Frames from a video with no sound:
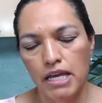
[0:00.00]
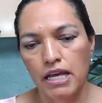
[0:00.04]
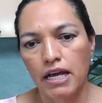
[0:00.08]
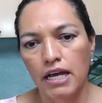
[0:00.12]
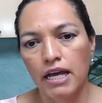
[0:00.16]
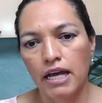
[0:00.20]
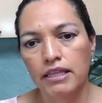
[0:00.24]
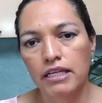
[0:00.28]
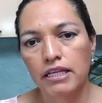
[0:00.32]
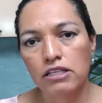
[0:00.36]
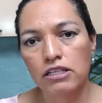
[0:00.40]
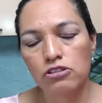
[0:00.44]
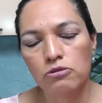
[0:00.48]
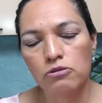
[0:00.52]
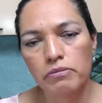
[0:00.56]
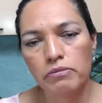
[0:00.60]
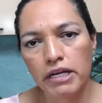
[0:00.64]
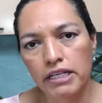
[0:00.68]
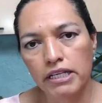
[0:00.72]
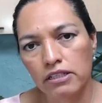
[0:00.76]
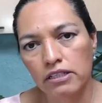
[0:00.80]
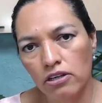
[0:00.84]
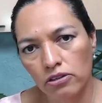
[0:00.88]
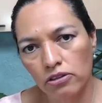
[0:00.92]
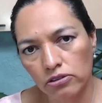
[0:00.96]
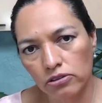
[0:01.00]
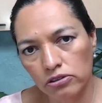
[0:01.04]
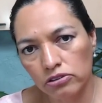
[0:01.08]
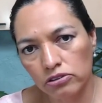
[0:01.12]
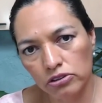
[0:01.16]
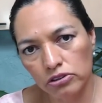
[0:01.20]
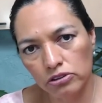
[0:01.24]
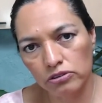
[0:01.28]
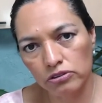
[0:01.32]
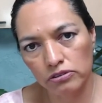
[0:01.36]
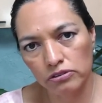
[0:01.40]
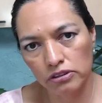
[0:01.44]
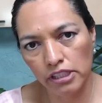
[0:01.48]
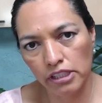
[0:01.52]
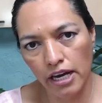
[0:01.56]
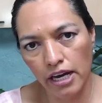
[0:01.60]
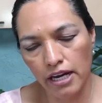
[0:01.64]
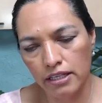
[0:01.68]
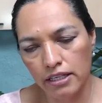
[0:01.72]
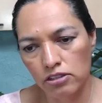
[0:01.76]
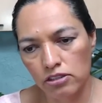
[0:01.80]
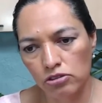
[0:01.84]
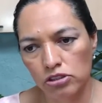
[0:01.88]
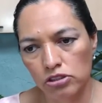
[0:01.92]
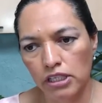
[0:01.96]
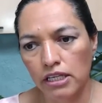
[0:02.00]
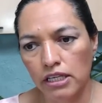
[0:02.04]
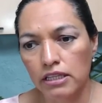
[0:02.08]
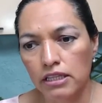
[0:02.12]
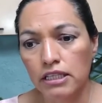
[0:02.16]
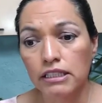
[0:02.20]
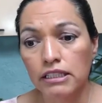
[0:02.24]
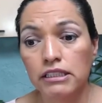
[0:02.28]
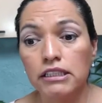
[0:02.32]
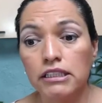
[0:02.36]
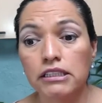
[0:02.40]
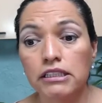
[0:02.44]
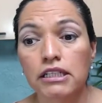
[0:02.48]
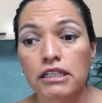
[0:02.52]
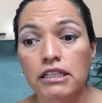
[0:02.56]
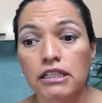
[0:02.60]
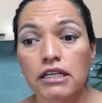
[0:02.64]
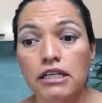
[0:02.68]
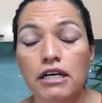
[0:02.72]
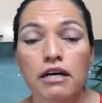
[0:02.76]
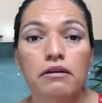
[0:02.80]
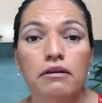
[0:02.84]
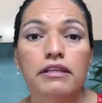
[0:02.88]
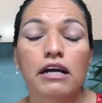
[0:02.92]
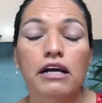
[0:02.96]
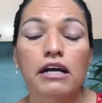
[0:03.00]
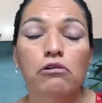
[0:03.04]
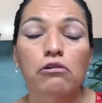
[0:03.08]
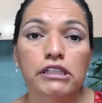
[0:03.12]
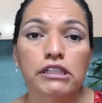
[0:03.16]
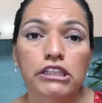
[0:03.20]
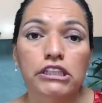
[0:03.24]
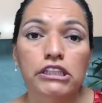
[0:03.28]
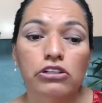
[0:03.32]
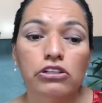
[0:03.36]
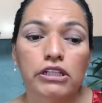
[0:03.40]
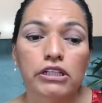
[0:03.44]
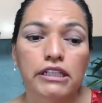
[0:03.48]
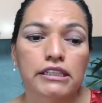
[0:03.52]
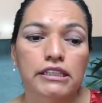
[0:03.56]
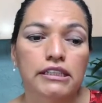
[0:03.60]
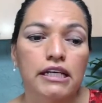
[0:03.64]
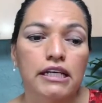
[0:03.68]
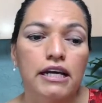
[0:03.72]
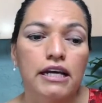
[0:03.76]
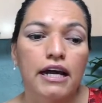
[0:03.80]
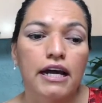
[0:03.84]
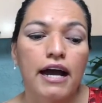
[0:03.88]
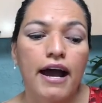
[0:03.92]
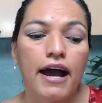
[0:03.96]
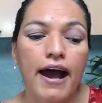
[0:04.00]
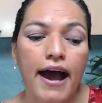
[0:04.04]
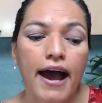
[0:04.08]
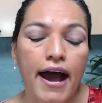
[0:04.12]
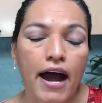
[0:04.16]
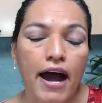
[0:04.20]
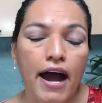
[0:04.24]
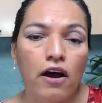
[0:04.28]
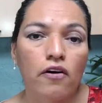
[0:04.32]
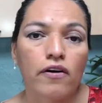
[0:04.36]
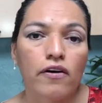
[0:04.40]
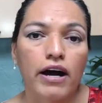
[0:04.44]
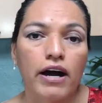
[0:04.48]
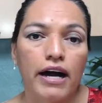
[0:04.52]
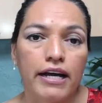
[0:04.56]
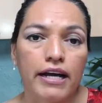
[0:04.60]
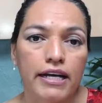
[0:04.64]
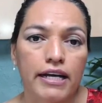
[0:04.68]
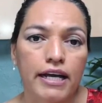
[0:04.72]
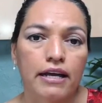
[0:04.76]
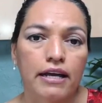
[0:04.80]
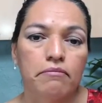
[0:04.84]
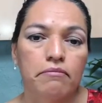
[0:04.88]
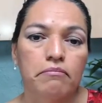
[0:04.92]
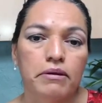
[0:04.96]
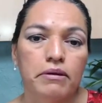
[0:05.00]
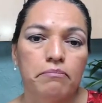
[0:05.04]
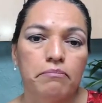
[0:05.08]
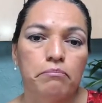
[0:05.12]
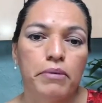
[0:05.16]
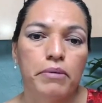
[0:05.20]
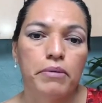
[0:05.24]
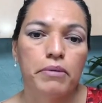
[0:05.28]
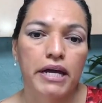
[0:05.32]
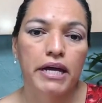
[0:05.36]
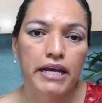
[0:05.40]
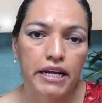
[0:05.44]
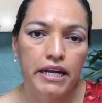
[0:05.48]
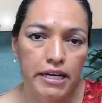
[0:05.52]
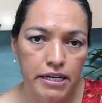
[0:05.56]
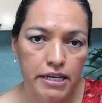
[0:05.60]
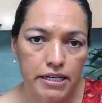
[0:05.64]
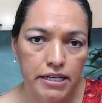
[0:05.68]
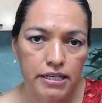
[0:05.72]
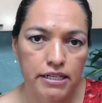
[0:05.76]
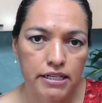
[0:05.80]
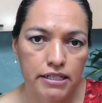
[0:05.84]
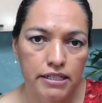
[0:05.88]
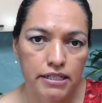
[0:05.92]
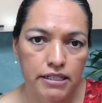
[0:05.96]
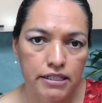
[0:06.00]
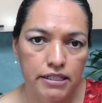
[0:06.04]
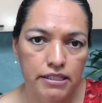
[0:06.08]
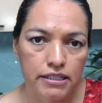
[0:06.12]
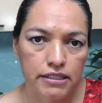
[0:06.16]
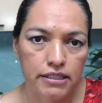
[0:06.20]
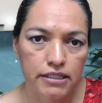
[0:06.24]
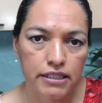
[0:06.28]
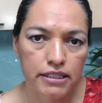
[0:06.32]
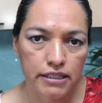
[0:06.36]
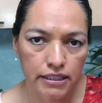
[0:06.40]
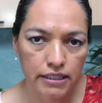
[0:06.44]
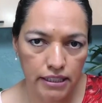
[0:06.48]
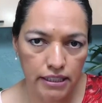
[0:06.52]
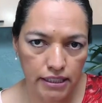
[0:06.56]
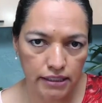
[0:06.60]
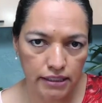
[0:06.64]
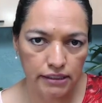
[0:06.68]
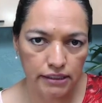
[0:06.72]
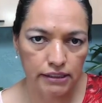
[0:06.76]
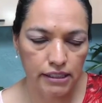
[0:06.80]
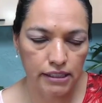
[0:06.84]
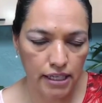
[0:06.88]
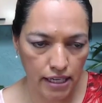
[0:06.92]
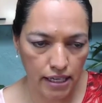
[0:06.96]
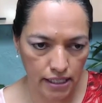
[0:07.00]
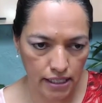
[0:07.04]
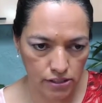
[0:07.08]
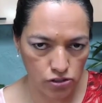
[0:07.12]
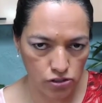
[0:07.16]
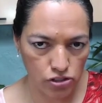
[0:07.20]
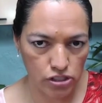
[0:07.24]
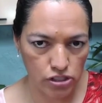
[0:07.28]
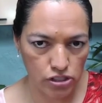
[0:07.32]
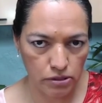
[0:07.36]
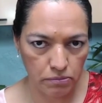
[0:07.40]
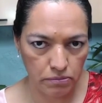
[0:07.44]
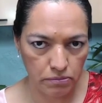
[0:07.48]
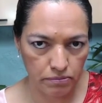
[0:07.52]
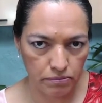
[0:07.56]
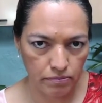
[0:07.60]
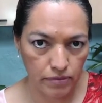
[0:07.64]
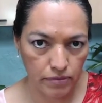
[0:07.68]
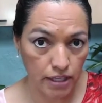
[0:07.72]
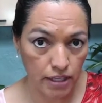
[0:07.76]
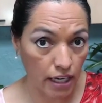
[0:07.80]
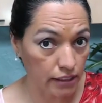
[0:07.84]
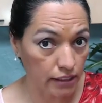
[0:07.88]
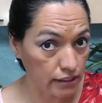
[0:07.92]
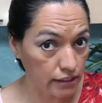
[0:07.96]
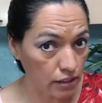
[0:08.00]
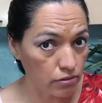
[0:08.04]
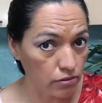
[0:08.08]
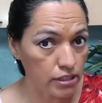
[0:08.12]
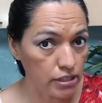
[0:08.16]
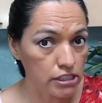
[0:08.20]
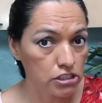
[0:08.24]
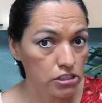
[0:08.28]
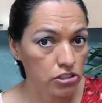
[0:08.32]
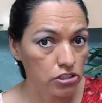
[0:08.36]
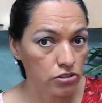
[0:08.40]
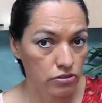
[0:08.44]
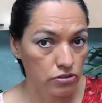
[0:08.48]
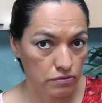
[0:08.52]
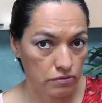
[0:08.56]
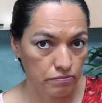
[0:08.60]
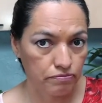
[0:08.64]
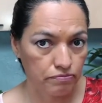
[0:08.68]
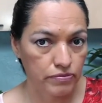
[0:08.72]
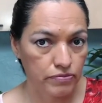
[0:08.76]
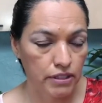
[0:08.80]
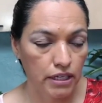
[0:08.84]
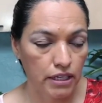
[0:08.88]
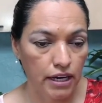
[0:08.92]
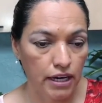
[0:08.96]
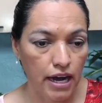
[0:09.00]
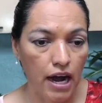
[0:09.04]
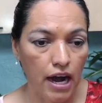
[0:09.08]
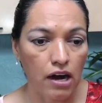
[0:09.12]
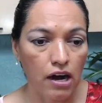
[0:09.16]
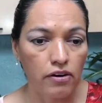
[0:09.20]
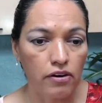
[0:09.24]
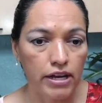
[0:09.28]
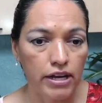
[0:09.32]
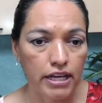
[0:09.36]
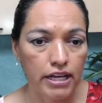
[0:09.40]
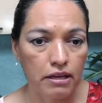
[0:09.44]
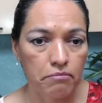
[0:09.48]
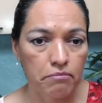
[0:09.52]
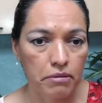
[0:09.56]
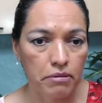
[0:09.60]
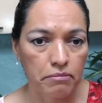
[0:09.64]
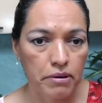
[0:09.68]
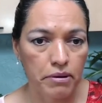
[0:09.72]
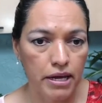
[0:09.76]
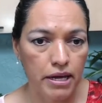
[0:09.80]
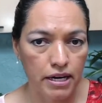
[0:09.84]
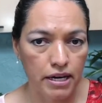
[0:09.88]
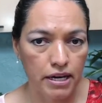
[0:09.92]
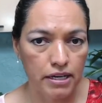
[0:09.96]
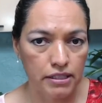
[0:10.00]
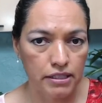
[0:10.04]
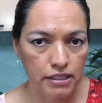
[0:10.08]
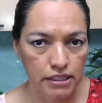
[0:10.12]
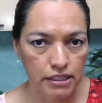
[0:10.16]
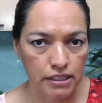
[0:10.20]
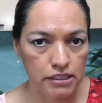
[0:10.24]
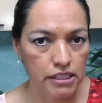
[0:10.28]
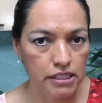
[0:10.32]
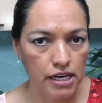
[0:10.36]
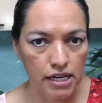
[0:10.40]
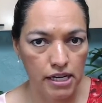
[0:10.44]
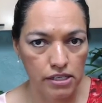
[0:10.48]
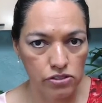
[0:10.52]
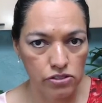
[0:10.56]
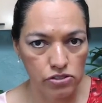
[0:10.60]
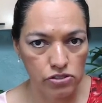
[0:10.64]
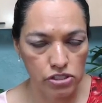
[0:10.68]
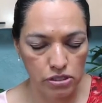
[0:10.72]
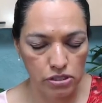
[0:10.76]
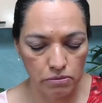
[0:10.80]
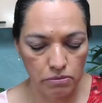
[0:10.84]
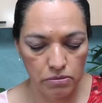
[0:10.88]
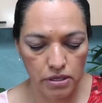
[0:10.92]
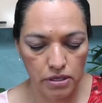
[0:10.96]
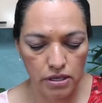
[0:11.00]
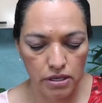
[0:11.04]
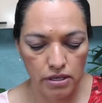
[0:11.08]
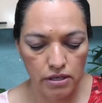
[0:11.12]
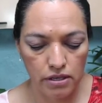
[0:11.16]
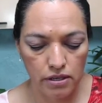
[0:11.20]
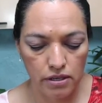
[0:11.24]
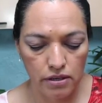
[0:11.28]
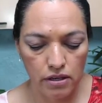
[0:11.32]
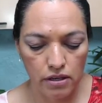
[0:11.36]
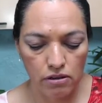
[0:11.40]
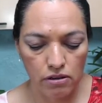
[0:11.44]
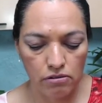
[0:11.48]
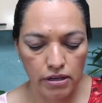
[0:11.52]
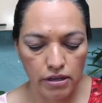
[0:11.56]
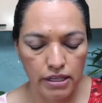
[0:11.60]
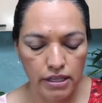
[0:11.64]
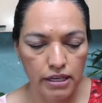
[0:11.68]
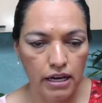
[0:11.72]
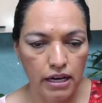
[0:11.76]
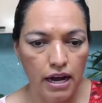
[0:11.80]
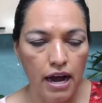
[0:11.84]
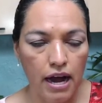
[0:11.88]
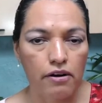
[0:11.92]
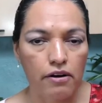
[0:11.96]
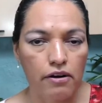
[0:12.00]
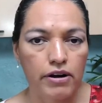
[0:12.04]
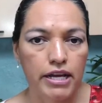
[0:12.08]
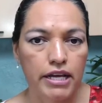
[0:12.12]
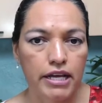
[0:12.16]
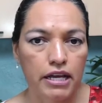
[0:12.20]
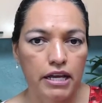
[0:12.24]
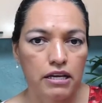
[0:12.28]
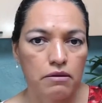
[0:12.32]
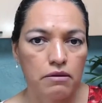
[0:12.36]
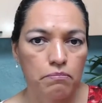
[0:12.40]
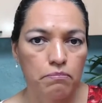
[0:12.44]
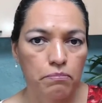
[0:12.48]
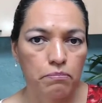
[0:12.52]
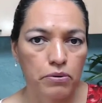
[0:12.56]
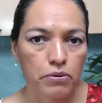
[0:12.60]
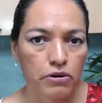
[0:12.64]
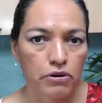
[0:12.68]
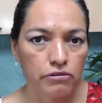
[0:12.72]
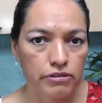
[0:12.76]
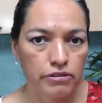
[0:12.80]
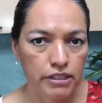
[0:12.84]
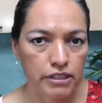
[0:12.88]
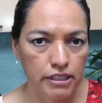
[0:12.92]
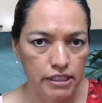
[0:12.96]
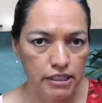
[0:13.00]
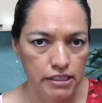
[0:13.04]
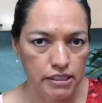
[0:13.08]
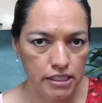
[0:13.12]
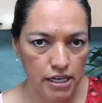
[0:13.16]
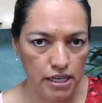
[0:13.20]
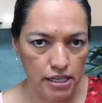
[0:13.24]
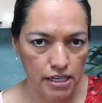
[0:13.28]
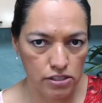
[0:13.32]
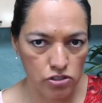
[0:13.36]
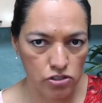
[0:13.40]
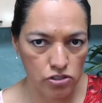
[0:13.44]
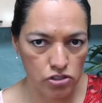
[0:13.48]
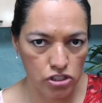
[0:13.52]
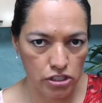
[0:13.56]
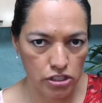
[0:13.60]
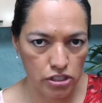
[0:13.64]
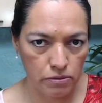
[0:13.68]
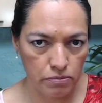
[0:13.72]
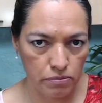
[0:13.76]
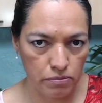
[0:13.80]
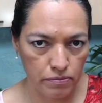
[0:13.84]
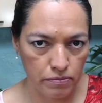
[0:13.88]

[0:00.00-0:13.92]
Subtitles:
And then you make notes. Yeah? And you say, the question is how I can be better in this relationship. That's the question. How I can be better in this relationship. How I can improve in this relationship.